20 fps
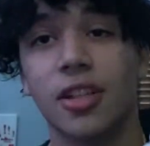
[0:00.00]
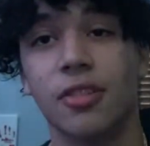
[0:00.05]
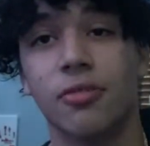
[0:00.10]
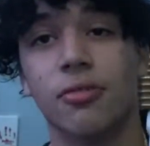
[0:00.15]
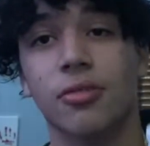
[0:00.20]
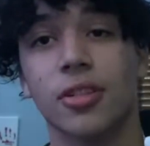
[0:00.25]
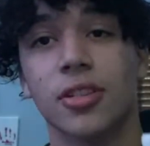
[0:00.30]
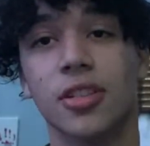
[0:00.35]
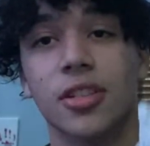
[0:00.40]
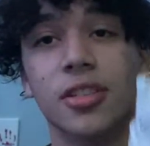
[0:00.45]
I
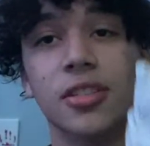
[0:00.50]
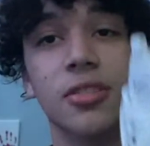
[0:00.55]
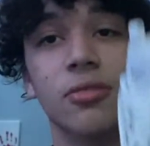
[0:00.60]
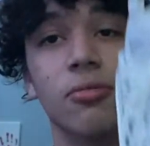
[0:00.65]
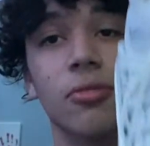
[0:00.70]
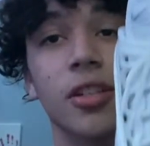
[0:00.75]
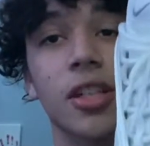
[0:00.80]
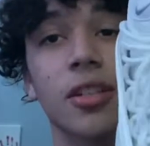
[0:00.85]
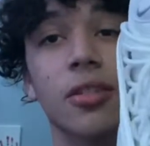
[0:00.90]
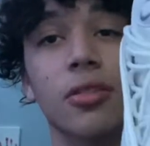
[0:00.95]
wore these to
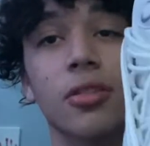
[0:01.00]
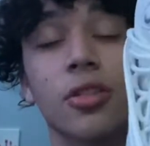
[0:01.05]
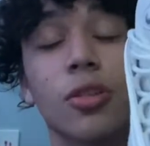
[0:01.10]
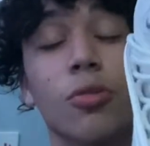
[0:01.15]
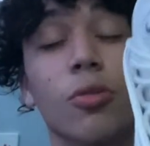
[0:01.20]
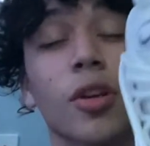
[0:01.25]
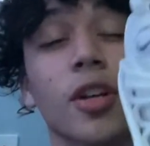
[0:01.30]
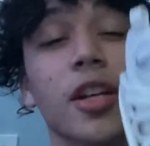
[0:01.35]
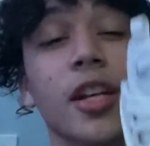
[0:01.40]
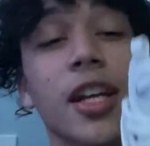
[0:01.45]
work, to
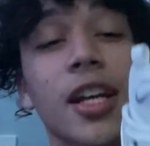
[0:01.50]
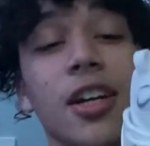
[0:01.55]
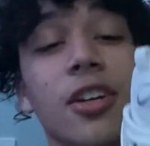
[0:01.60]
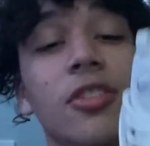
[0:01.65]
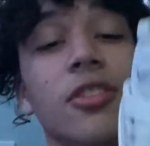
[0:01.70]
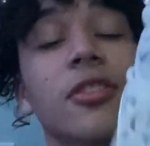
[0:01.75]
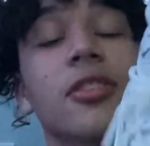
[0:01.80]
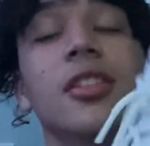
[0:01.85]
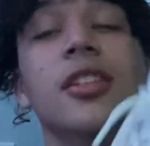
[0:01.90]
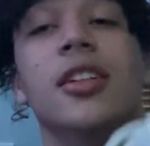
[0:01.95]
work
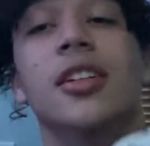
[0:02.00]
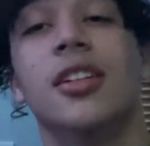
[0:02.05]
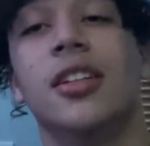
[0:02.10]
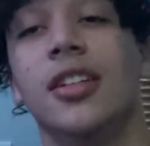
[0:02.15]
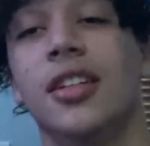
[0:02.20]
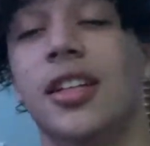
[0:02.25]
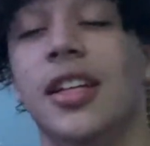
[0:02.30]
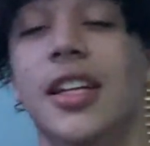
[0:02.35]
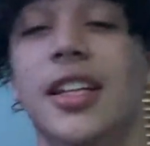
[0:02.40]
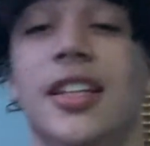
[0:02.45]
out.
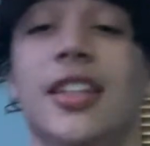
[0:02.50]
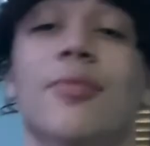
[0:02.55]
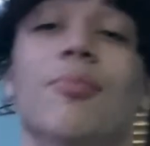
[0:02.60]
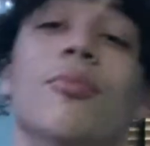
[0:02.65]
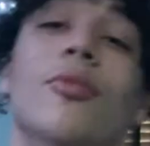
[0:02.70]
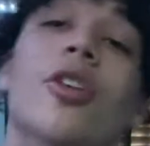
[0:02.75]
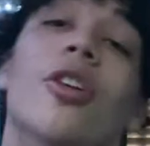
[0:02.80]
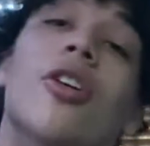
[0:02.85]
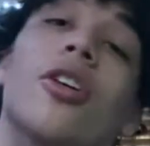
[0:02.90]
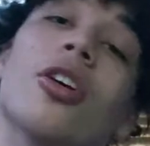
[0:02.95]
In
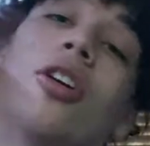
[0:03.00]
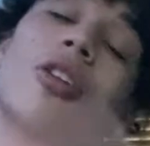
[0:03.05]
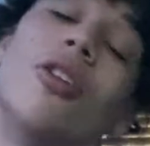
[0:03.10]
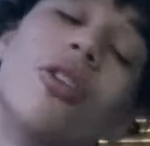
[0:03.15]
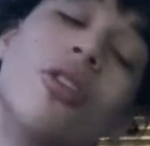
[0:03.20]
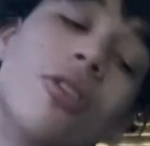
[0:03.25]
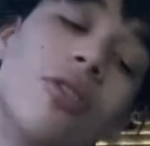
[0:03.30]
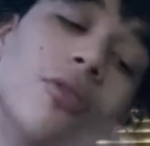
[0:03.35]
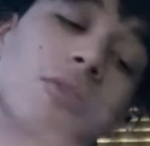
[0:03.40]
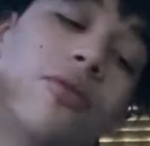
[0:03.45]
our
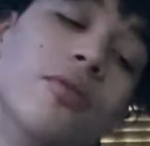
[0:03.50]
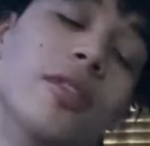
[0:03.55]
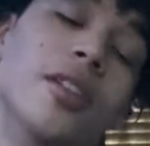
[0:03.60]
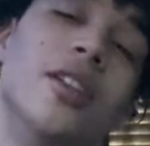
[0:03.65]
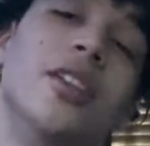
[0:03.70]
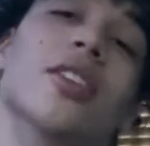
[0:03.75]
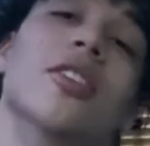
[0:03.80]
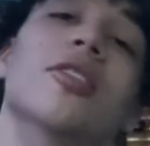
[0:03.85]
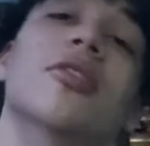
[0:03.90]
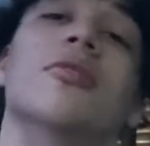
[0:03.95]
old
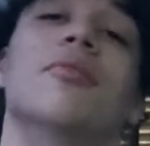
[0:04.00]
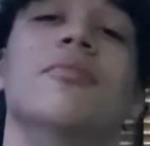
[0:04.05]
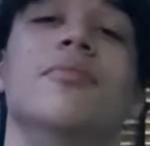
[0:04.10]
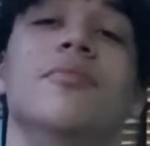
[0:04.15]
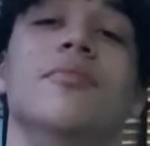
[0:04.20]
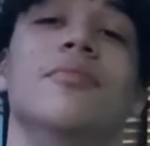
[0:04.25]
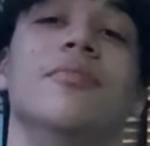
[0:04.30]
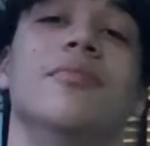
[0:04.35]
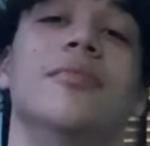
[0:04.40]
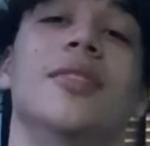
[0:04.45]
video,
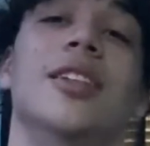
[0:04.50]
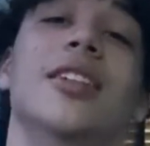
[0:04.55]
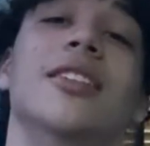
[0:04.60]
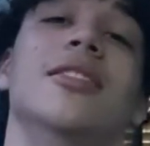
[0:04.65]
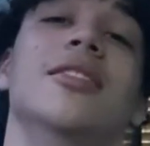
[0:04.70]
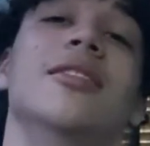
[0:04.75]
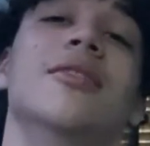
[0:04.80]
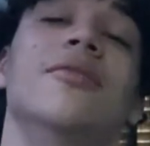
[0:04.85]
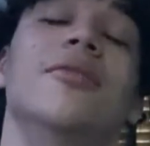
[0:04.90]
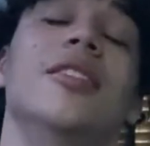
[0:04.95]

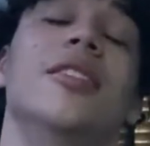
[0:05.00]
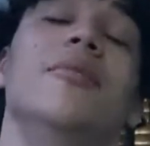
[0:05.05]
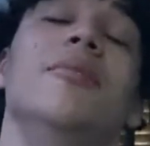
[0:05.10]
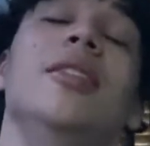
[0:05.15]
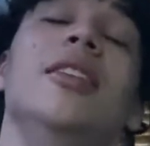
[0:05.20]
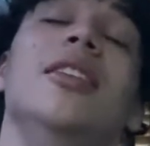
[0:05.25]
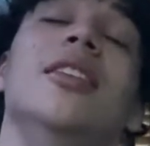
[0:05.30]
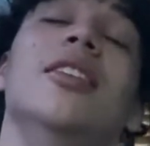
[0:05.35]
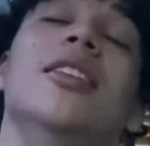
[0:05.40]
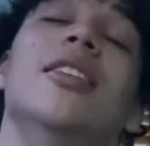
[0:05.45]
that's gonna
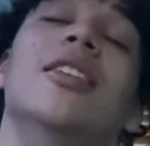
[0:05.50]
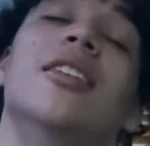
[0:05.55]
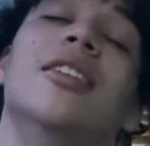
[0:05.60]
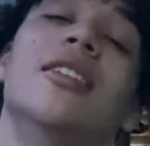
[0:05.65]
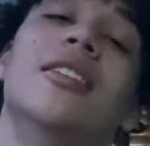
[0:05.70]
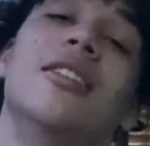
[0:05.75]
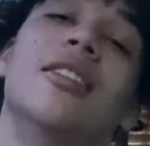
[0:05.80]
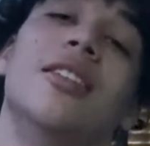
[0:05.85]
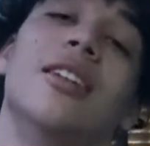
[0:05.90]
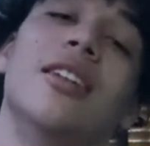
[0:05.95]
be
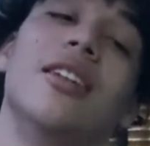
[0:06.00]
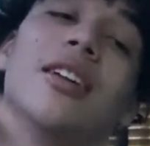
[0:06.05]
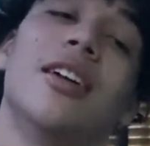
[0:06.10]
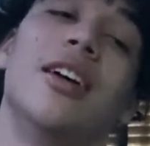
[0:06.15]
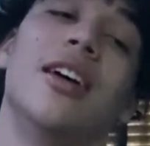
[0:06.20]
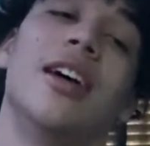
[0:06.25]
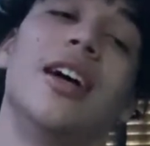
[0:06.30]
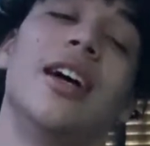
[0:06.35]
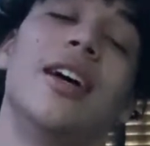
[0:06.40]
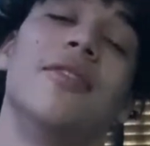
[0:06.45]

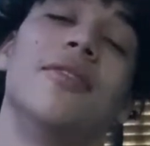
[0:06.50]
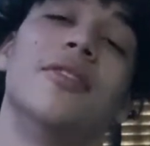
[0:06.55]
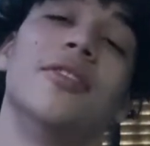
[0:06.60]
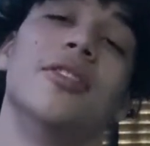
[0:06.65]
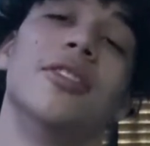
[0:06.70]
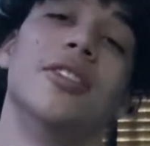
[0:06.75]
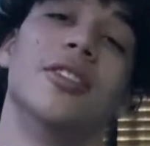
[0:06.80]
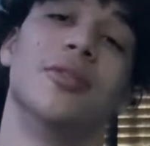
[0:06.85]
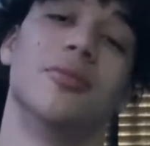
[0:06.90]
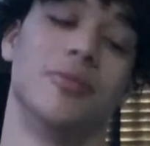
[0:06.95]
after
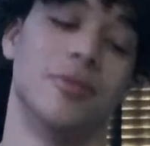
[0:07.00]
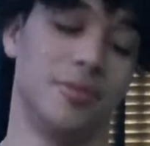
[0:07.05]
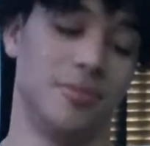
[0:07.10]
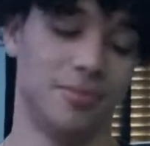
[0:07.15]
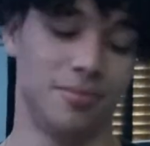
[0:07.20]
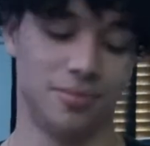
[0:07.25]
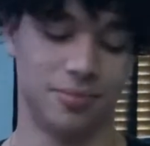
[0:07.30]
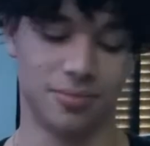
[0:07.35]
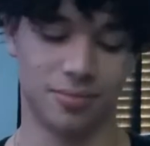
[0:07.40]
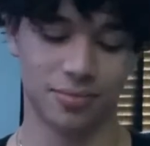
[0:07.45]
this one.
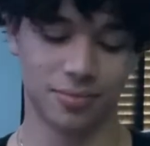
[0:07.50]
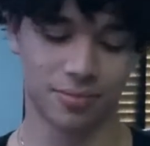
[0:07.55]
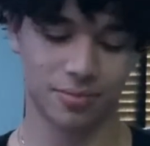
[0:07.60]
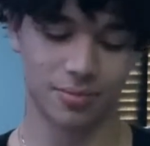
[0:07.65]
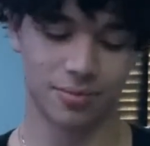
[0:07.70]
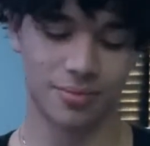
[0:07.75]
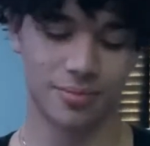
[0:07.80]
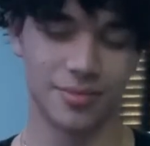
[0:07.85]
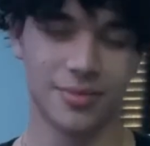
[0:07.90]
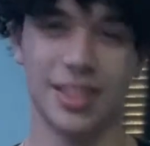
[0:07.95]

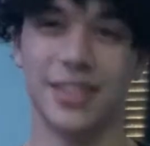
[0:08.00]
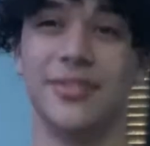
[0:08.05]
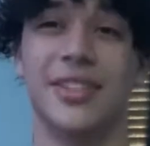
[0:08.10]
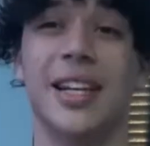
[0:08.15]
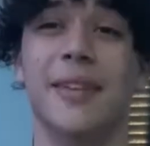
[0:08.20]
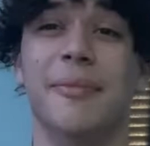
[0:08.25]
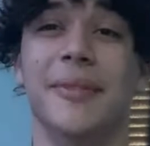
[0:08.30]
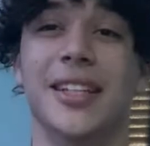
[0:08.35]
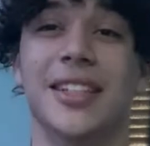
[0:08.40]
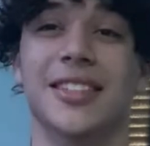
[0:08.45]
If
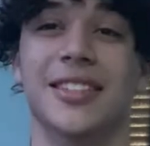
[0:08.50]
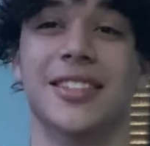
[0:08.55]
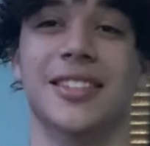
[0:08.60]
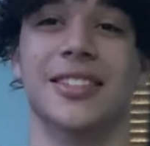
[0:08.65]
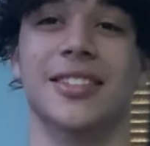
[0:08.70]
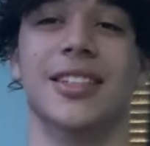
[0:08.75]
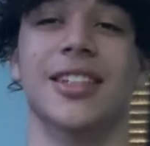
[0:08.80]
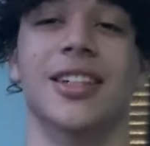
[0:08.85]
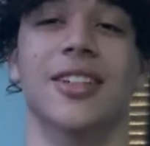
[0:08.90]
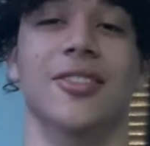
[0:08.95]
that makes
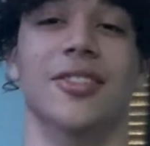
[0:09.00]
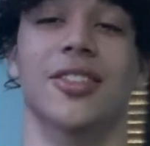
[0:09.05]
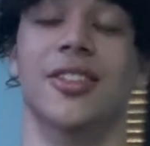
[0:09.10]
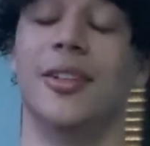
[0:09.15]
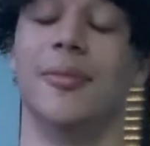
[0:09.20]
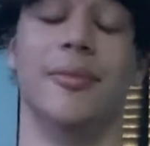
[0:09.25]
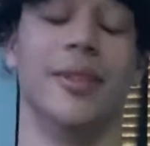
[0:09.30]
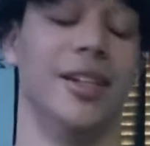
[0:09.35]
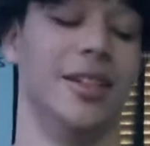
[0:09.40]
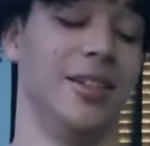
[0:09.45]
sense. I don't know. I
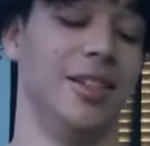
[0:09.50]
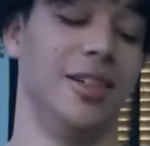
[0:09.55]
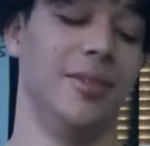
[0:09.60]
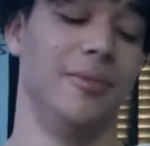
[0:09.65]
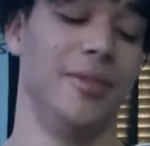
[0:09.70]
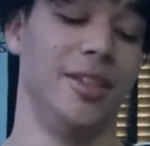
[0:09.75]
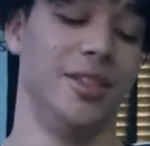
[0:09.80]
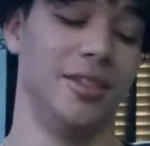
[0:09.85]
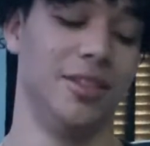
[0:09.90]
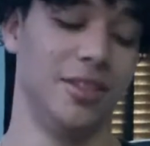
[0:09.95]
might have not
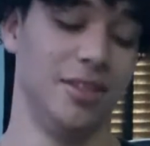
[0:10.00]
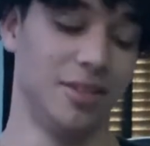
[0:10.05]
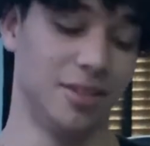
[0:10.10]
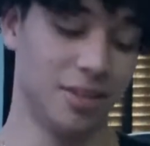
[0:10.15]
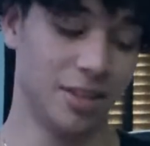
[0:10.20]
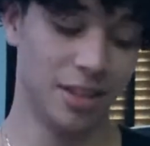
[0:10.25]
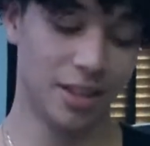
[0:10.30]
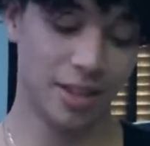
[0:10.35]
made sense